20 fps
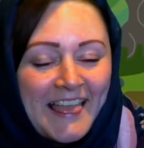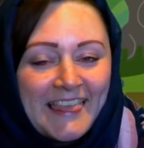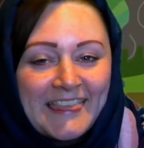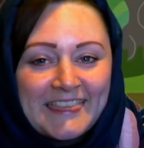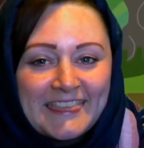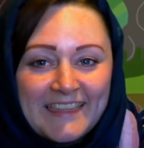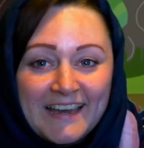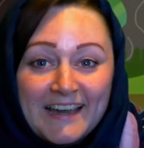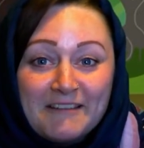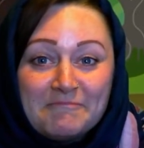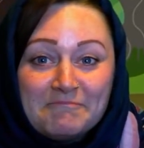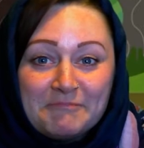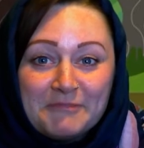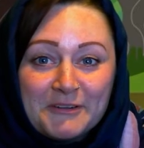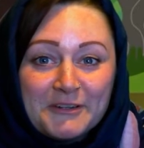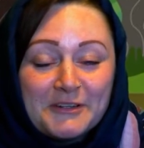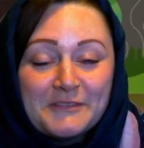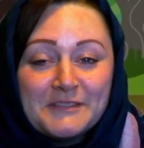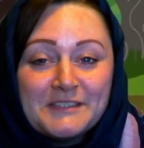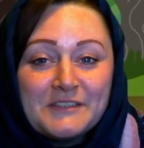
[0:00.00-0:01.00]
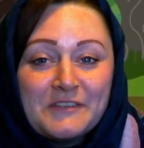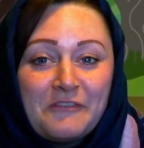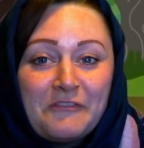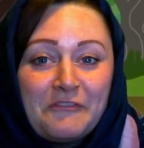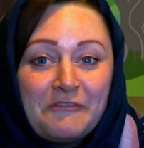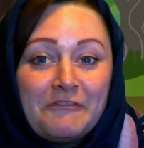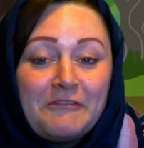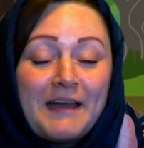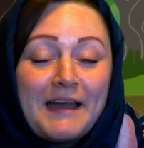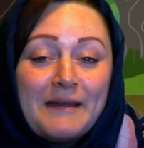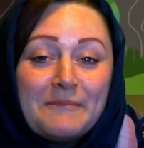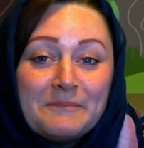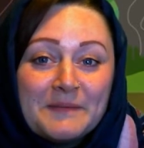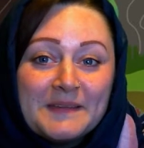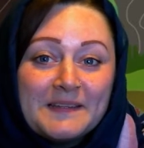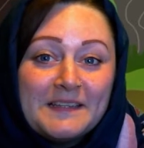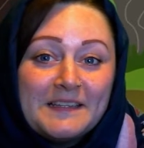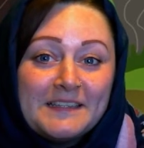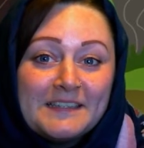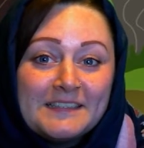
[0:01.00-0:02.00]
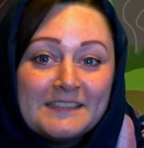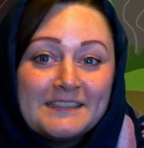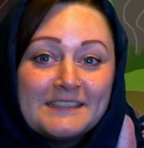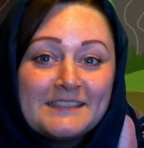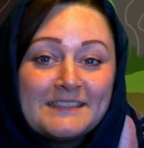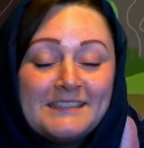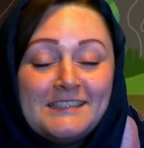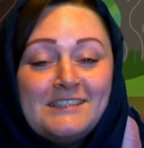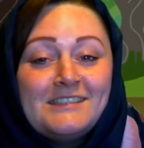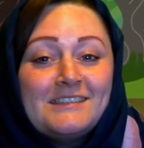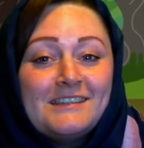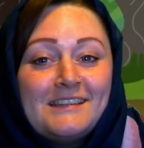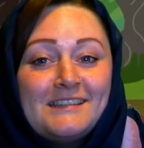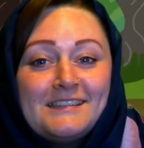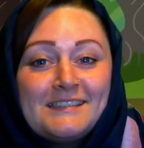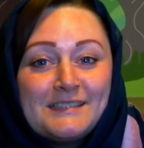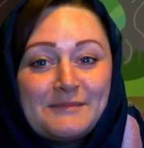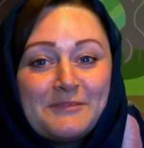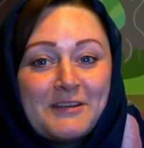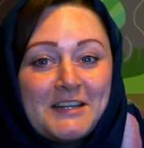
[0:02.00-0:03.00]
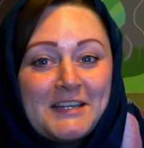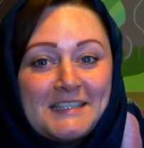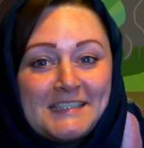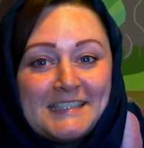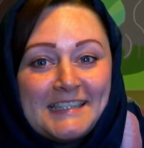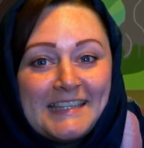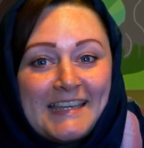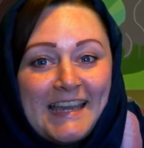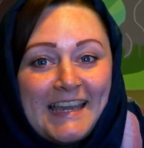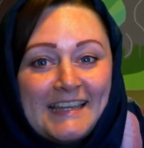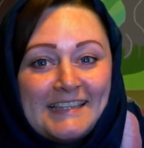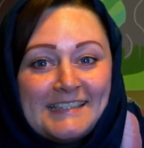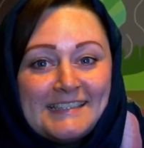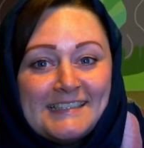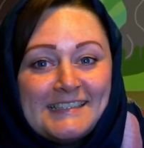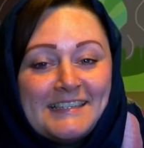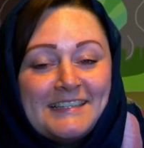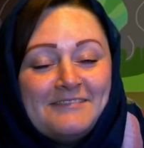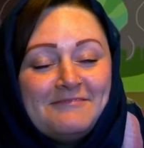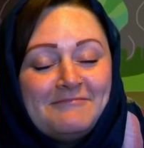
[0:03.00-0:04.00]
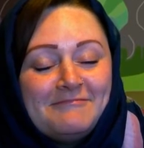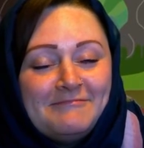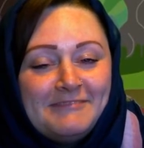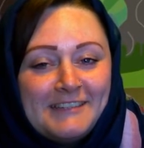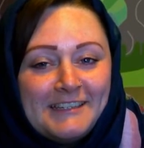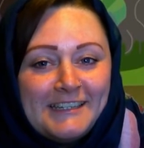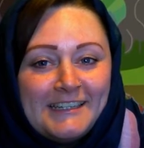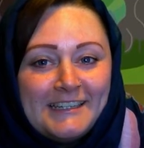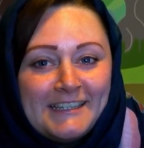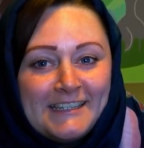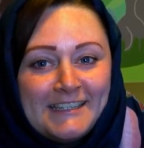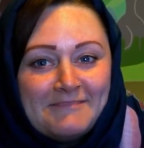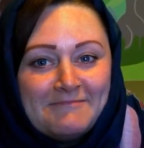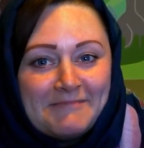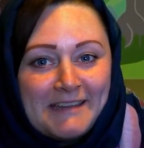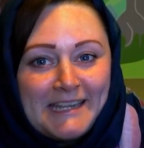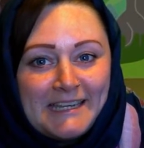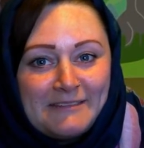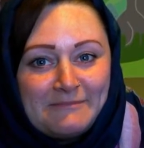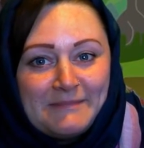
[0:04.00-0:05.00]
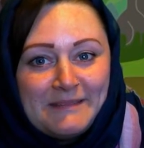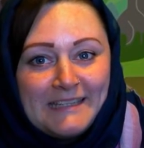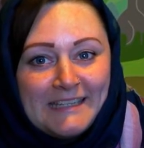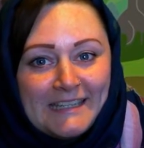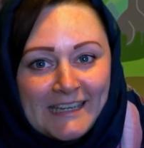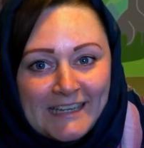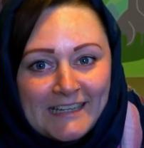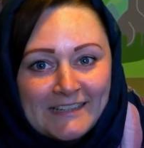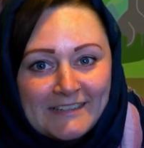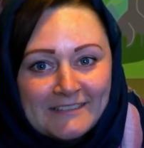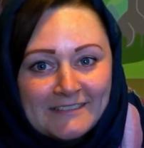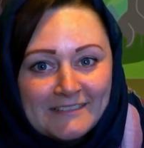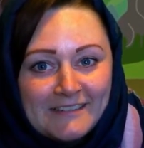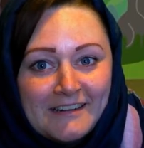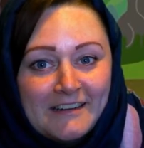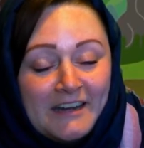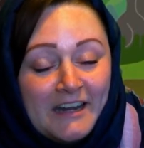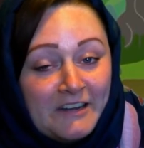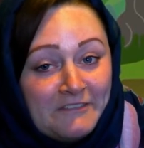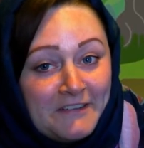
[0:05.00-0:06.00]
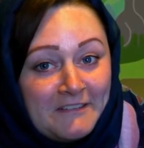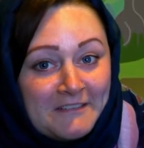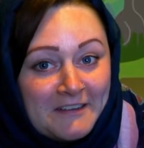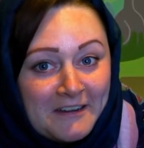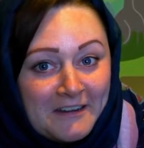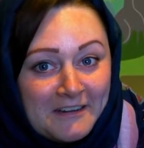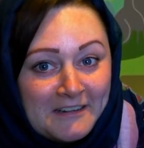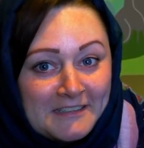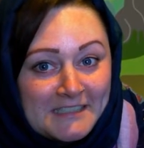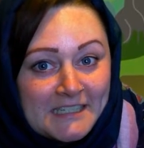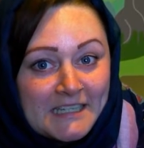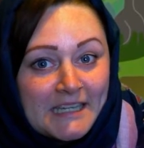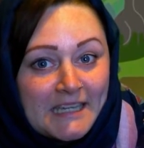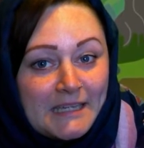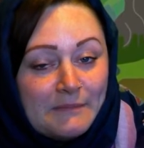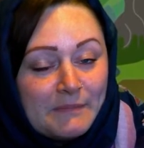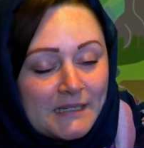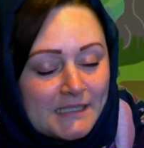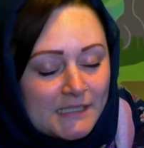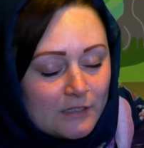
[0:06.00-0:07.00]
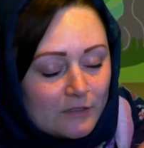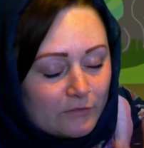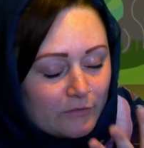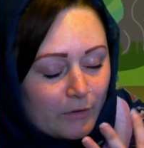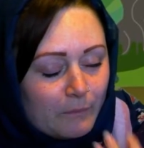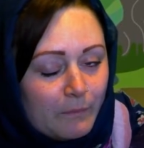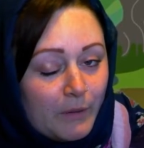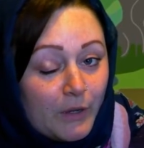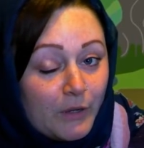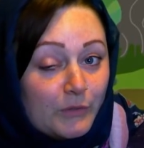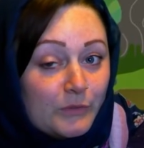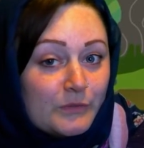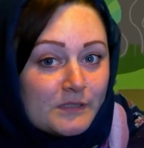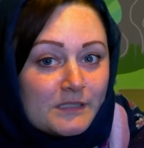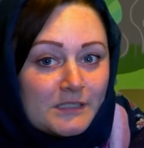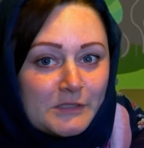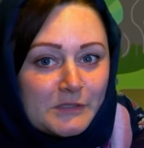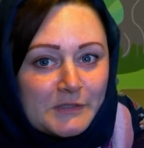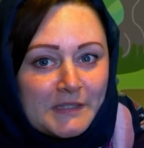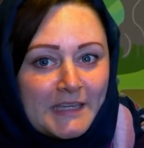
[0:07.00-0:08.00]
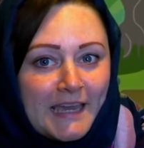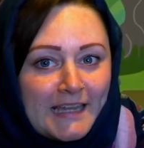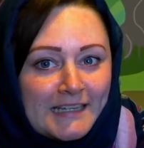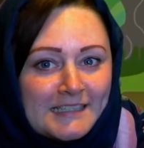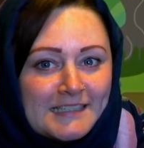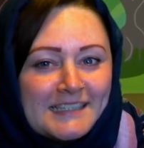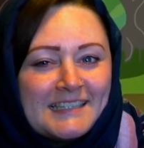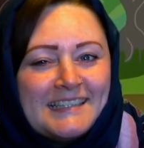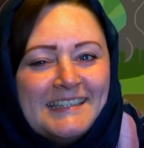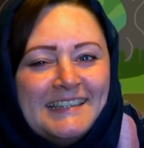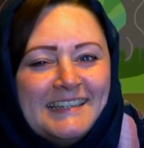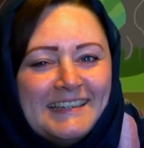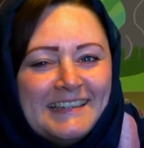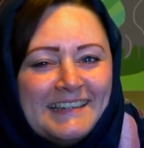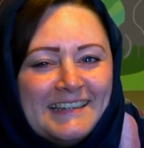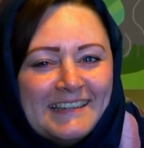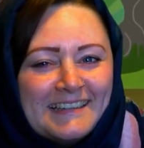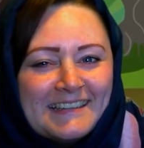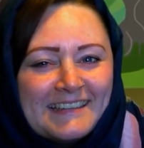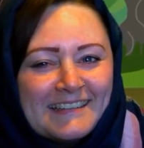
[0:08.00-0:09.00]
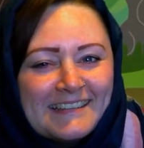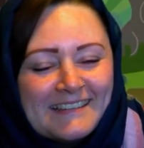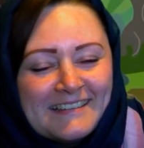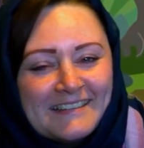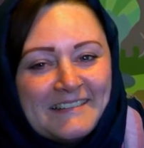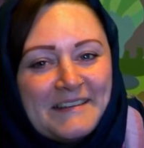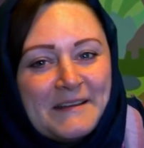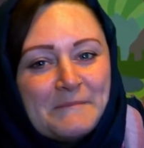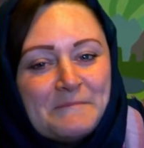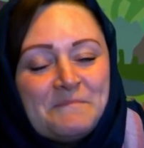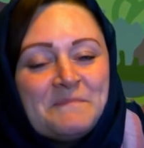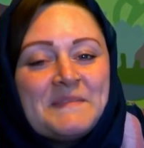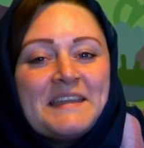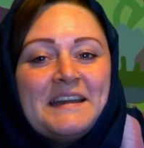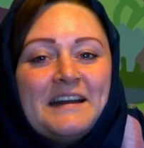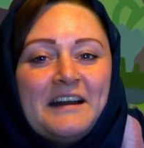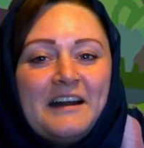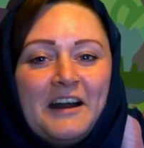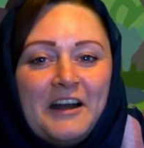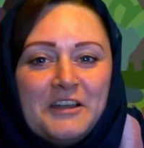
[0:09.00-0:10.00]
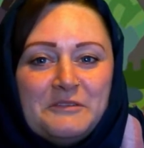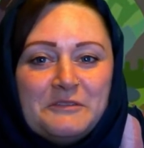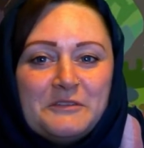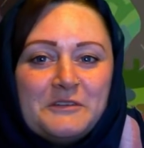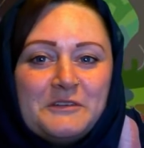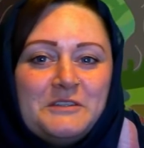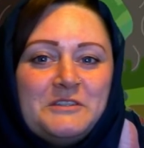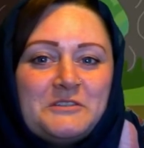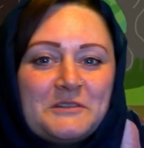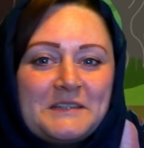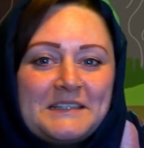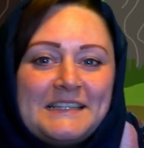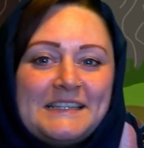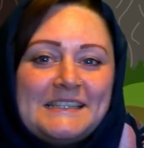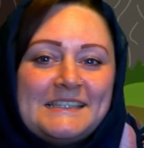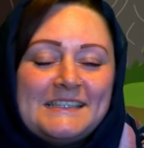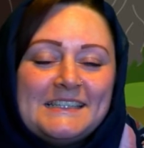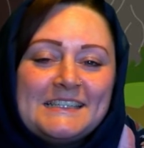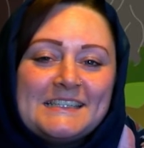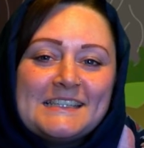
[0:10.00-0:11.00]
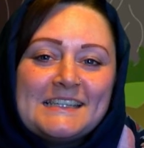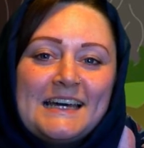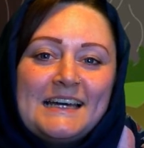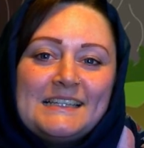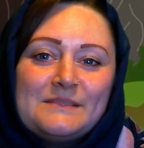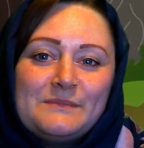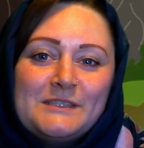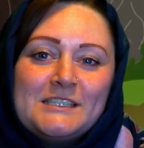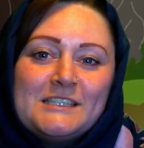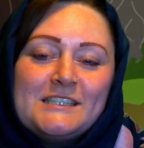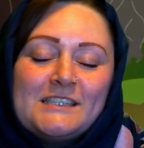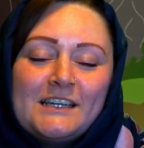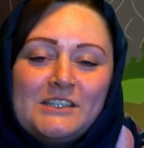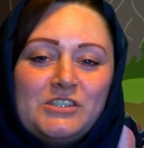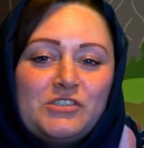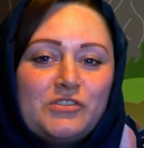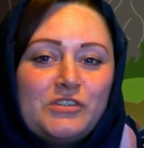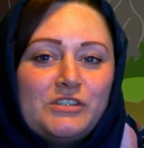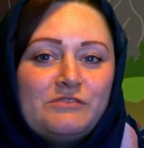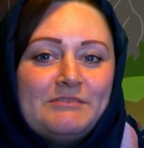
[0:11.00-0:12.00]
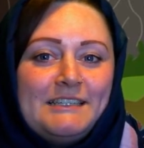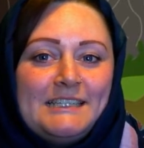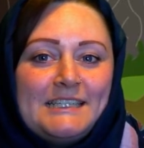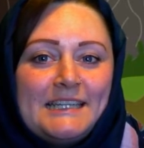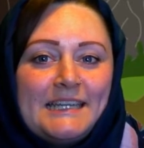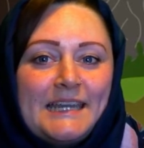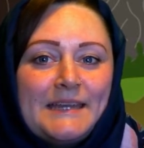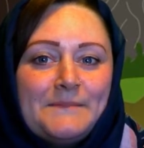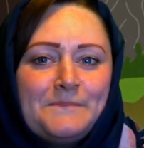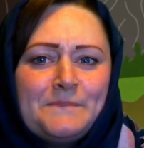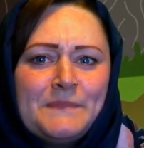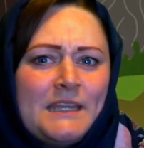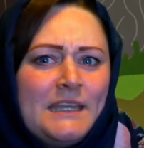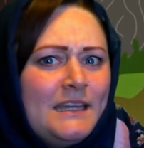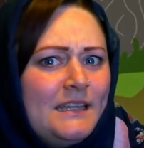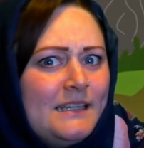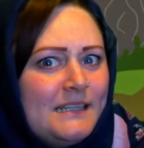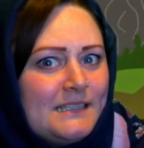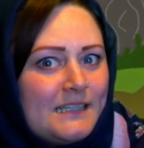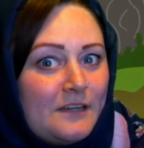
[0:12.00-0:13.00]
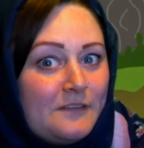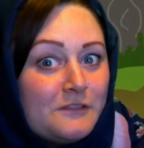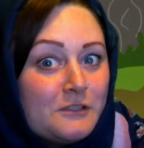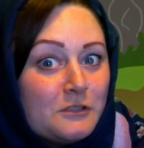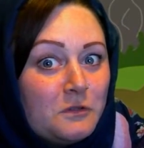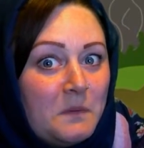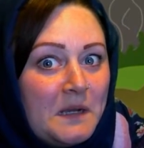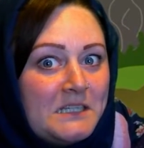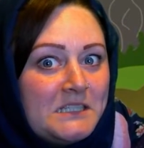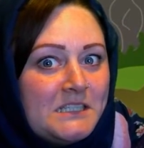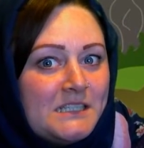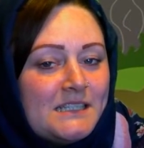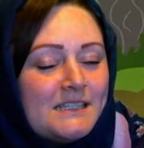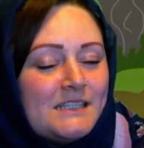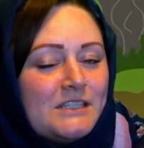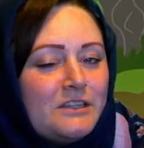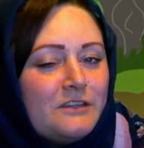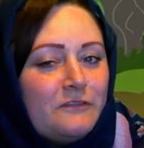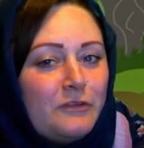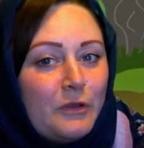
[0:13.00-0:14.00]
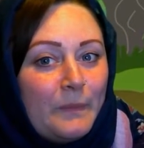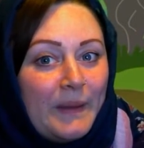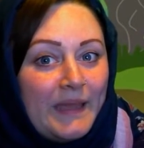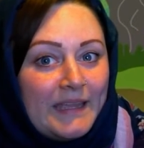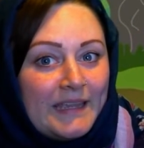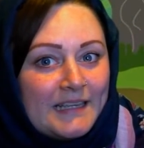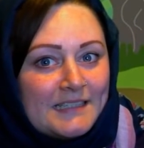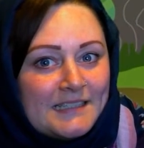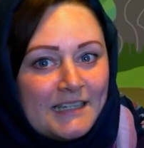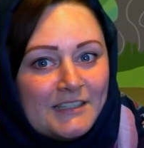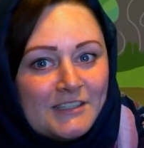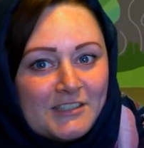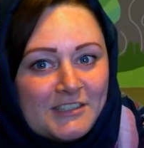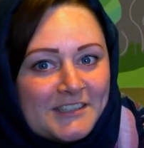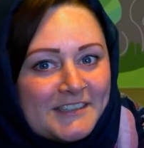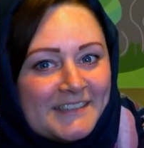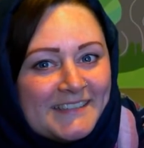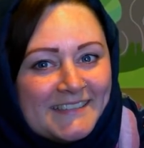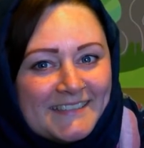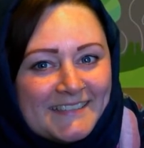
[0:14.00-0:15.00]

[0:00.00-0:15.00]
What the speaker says: That book was fabulous! Did you like the surprise at the end? It really made me giggle. I found it hard to keep myself composed until the end. I hope you enjoyed listening to that as much as I enjoyed reading it. Let's have some questions and see if you're paying attention.